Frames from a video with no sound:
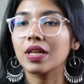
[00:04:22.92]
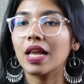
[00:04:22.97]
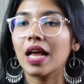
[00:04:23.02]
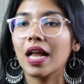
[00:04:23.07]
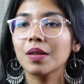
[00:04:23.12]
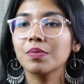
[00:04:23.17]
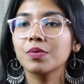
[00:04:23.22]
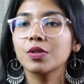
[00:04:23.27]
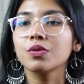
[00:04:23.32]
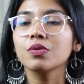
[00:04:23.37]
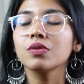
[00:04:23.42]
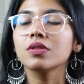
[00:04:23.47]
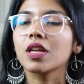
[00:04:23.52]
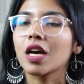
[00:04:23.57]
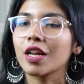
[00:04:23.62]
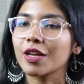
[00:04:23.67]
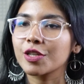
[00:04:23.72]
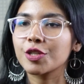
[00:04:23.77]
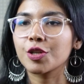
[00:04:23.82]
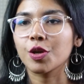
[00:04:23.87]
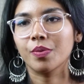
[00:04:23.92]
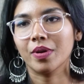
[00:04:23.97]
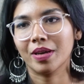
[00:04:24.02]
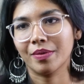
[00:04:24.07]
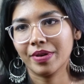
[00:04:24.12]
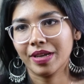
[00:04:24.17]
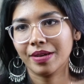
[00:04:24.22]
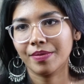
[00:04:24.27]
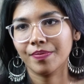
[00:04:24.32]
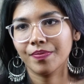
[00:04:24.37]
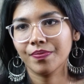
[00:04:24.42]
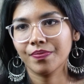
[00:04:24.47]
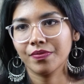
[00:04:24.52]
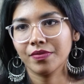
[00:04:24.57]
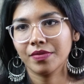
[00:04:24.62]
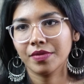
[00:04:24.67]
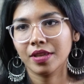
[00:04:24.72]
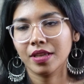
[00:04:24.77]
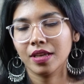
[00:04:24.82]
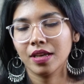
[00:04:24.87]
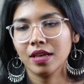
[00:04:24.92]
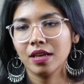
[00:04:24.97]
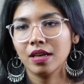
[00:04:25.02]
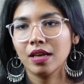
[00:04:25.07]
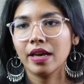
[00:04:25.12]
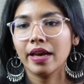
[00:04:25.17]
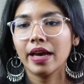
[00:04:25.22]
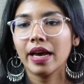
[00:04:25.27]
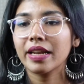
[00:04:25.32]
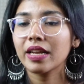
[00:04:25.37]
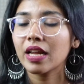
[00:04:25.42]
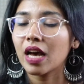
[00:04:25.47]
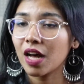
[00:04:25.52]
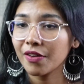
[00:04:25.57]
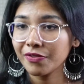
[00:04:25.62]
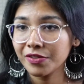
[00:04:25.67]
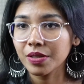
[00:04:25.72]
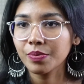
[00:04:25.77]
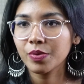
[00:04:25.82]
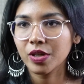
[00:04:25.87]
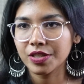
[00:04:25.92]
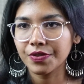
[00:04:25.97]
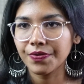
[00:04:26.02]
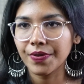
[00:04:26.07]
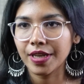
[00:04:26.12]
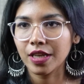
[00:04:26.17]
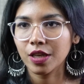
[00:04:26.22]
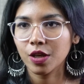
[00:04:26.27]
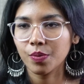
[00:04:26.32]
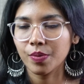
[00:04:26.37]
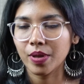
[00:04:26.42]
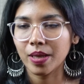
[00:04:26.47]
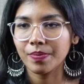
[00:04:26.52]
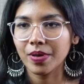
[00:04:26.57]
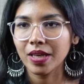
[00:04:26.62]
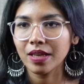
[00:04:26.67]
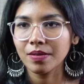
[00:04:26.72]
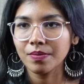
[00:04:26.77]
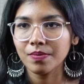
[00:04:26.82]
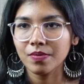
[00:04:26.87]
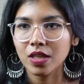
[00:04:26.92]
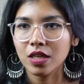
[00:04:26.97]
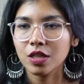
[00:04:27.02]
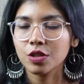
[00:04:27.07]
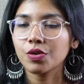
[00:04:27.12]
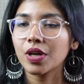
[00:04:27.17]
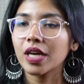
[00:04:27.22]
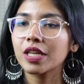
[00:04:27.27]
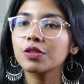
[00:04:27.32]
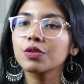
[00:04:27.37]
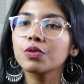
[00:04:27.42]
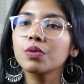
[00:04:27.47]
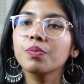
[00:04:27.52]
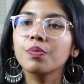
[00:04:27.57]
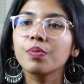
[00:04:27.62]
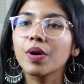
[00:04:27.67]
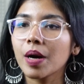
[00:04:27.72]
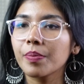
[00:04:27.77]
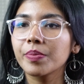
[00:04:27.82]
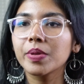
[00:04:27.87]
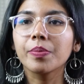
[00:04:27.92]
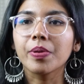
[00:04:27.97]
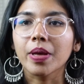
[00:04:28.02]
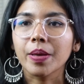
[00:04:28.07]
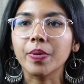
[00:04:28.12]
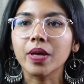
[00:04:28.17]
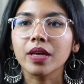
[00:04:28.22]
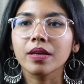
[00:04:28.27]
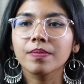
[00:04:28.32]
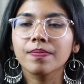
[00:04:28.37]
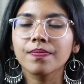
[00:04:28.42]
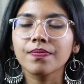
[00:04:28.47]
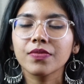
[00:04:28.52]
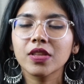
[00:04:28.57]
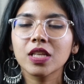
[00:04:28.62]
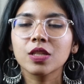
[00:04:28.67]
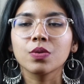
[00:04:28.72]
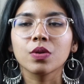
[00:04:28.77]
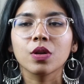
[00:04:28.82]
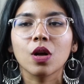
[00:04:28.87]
will help to nourish your baby. And after breastfeeding your baby, try to burp the baby. This